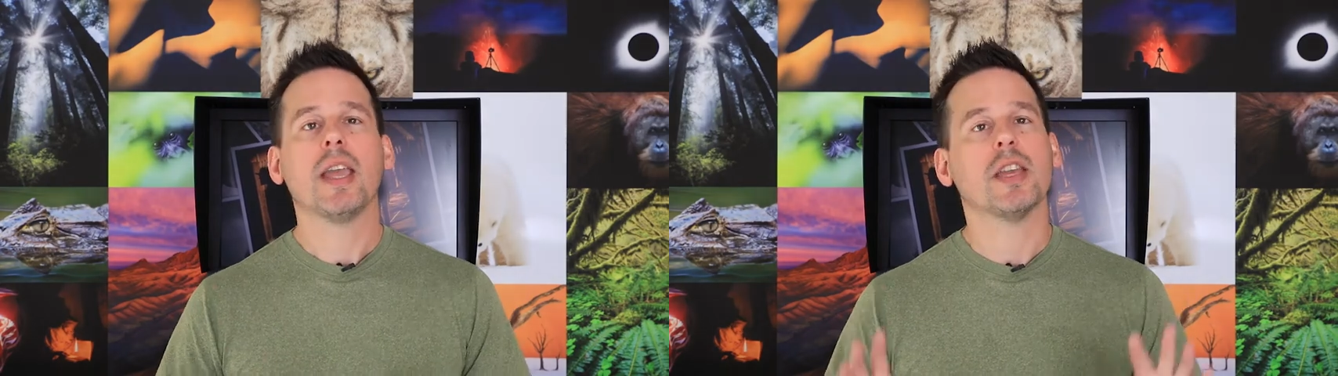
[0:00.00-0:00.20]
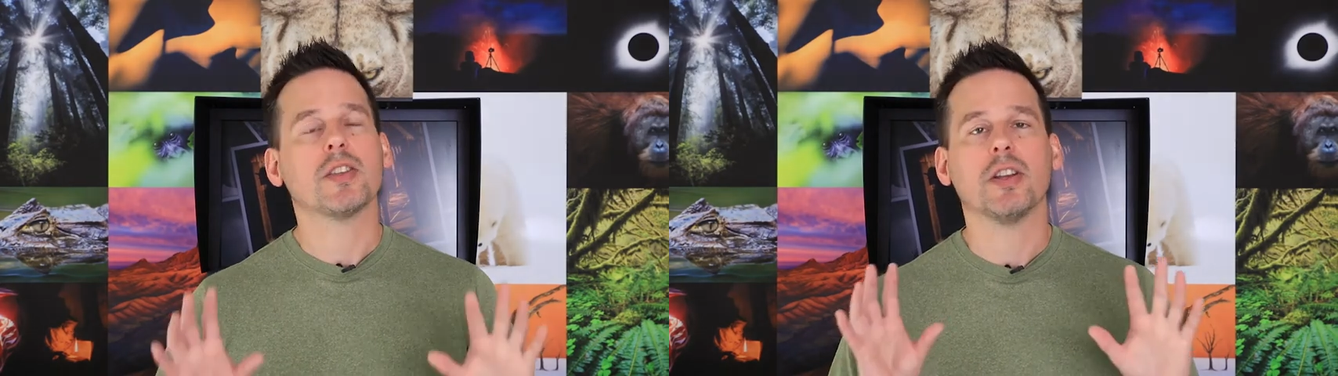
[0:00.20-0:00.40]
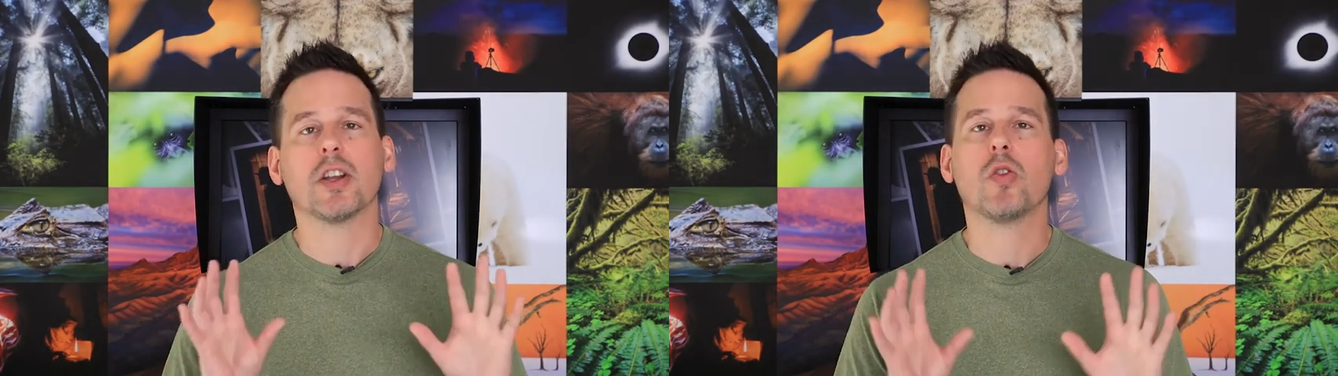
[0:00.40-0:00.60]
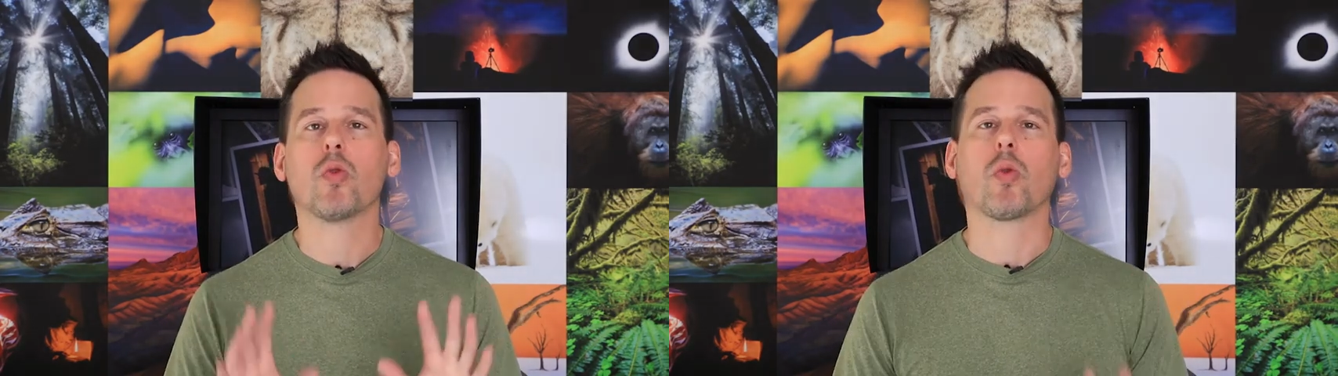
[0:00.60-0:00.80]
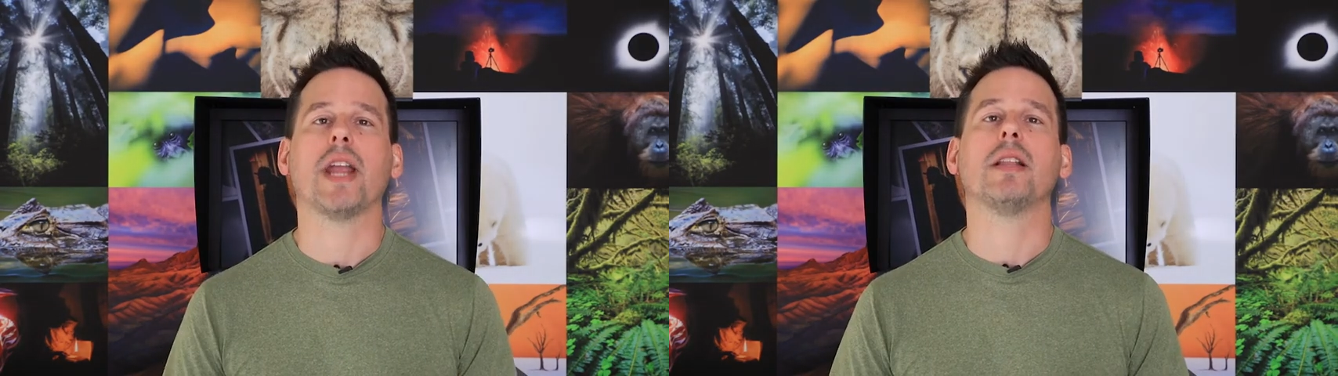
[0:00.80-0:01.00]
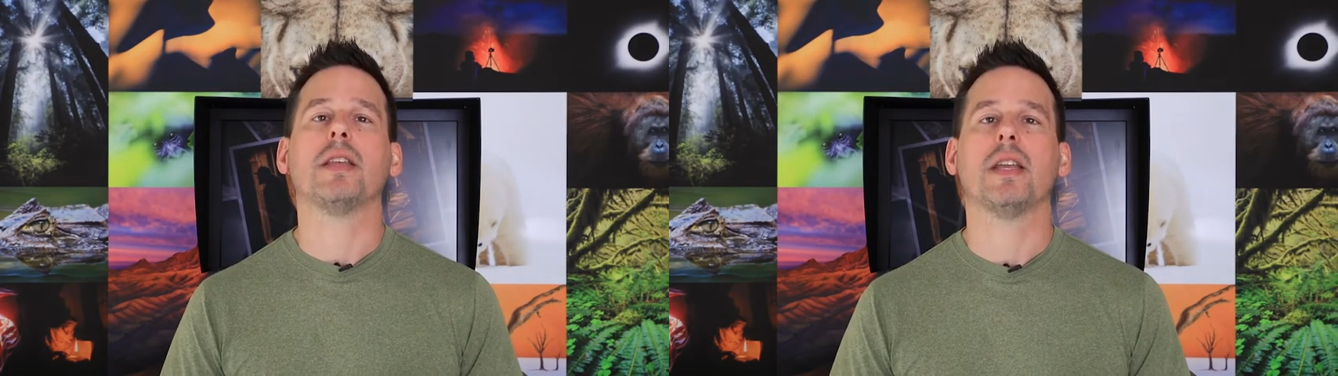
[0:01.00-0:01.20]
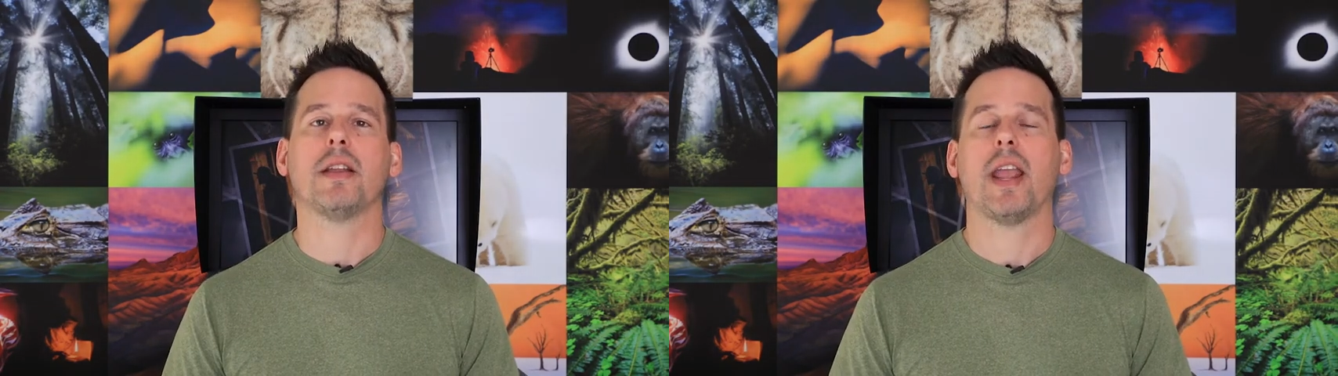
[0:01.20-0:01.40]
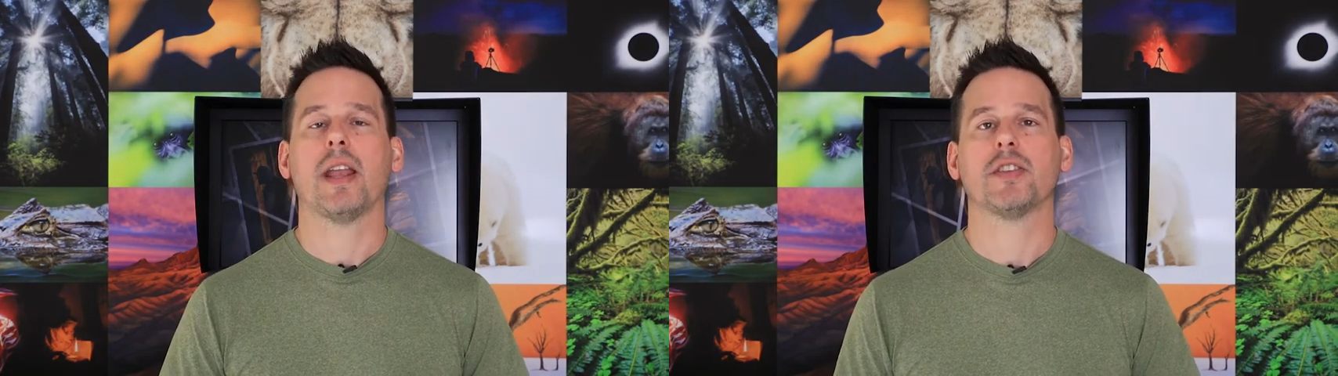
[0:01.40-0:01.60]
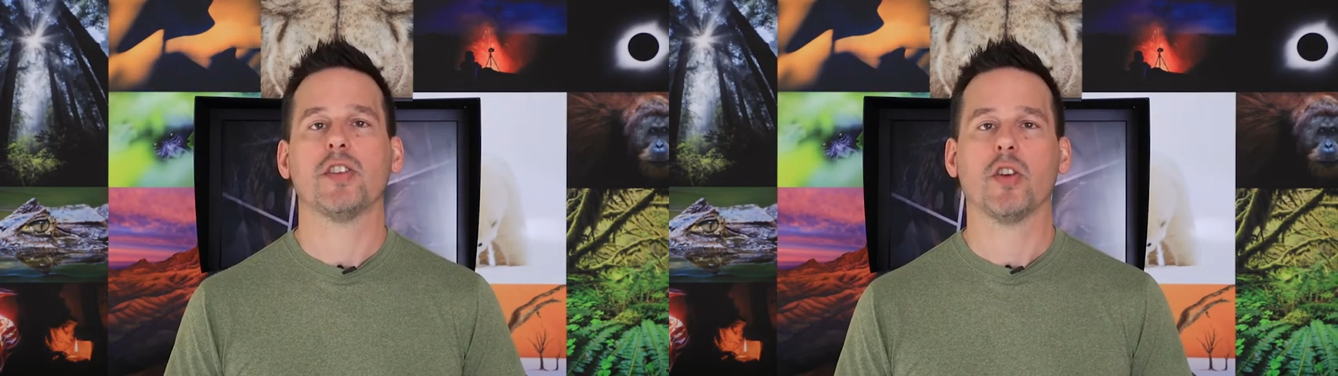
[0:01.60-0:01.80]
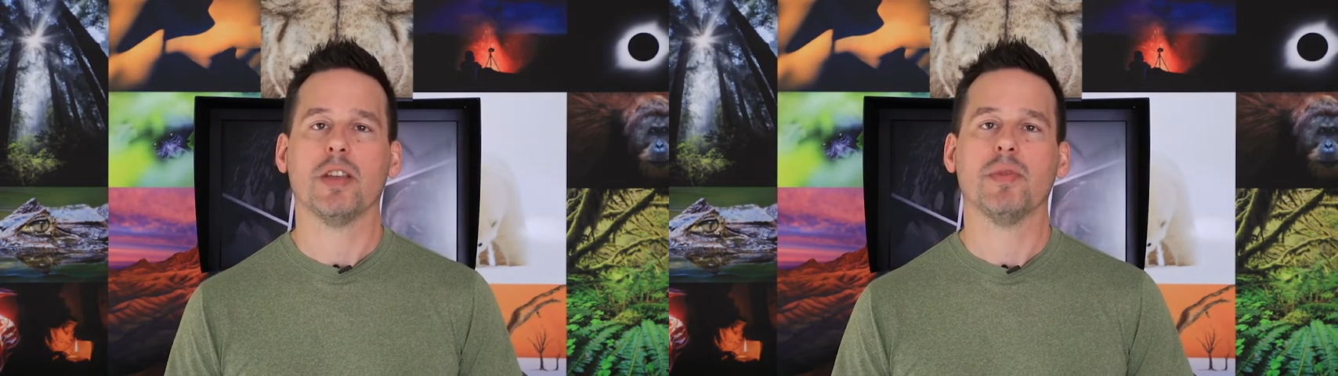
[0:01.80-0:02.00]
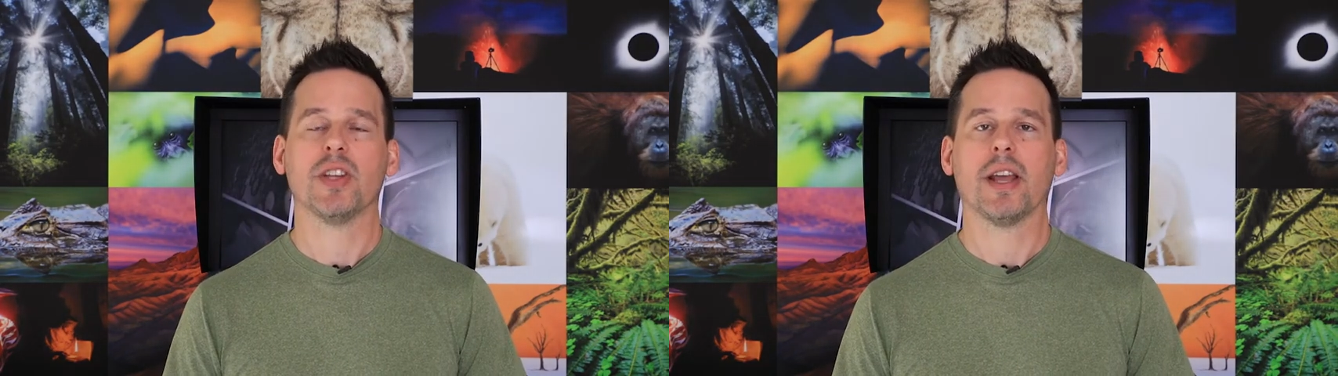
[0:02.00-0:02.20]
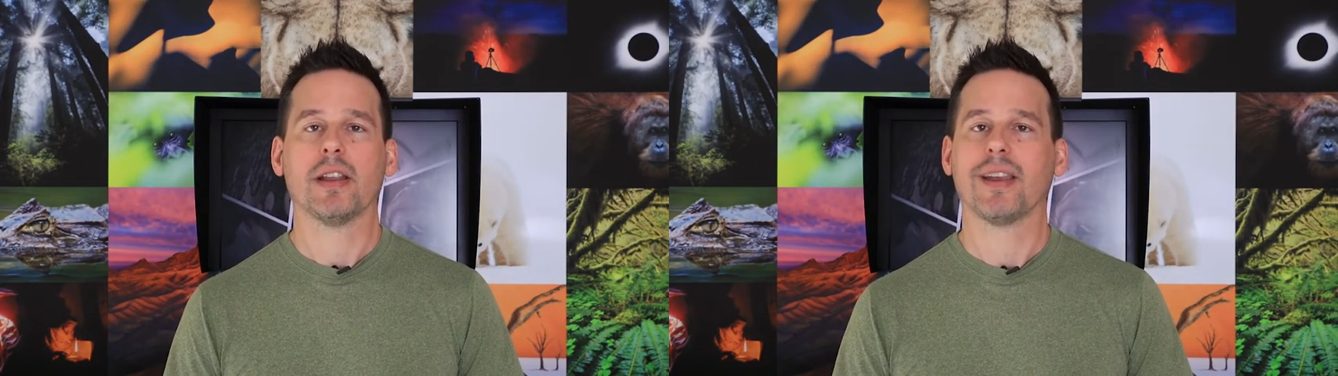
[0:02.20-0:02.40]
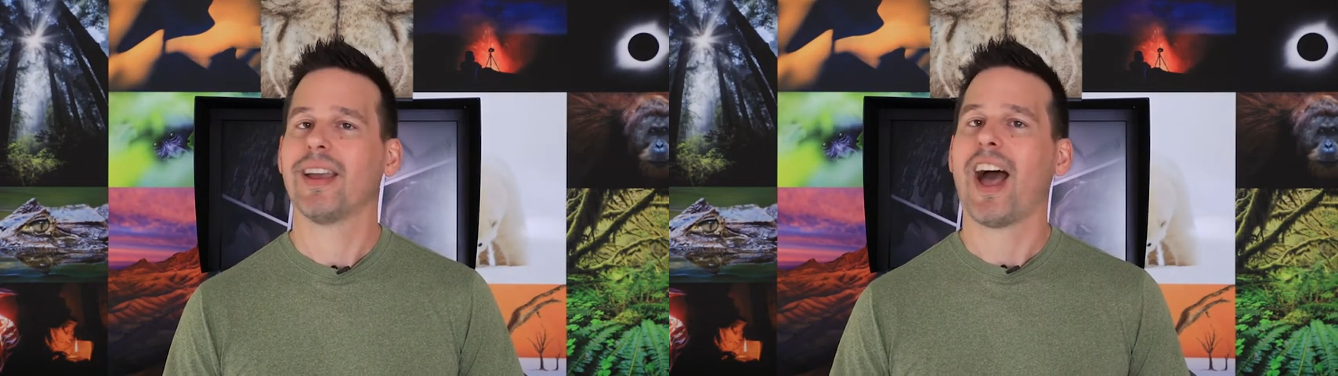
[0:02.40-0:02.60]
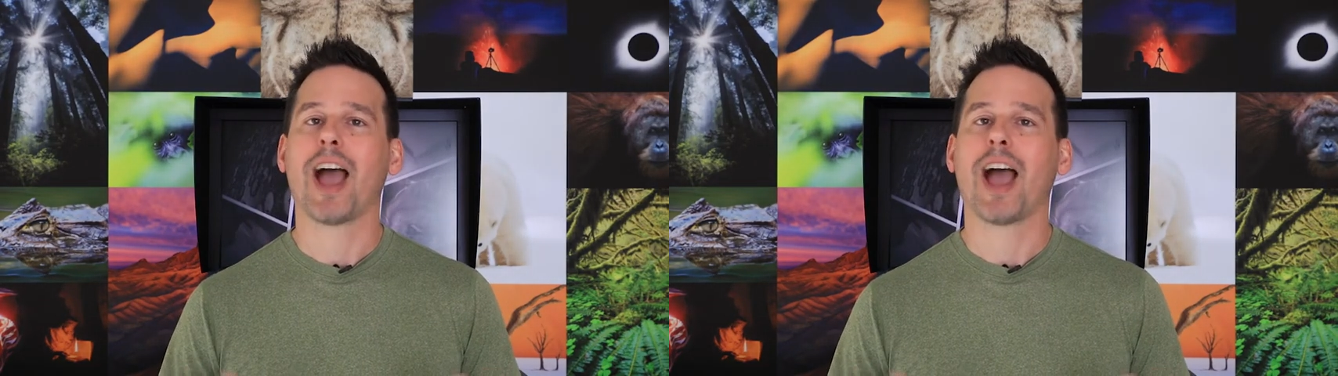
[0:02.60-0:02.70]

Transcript: is going to greatly enhance your image editing.